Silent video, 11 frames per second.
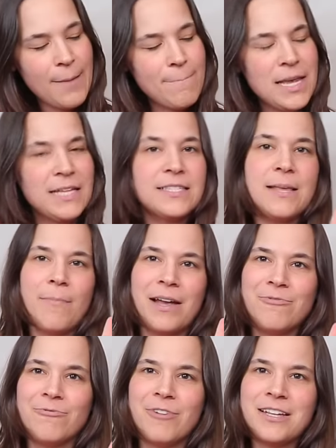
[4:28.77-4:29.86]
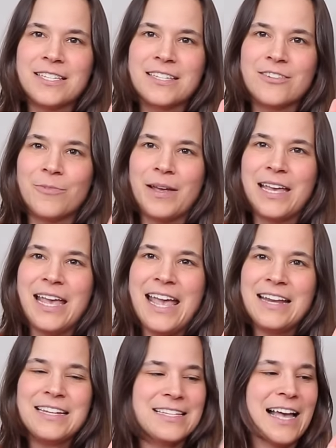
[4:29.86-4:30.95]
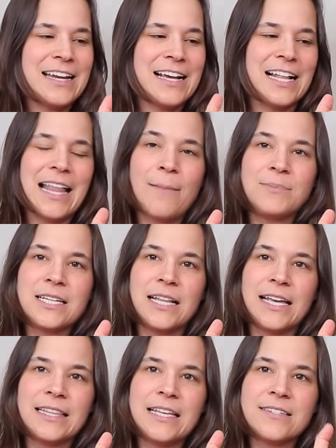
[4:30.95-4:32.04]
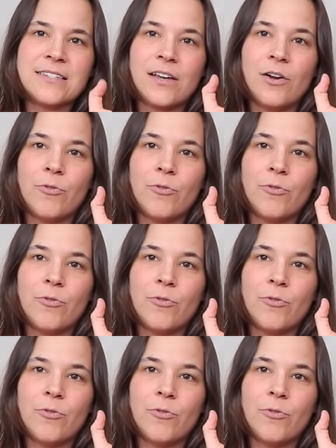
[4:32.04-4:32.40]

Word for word: it means that my wrist or my hand is kind of collapsing like this.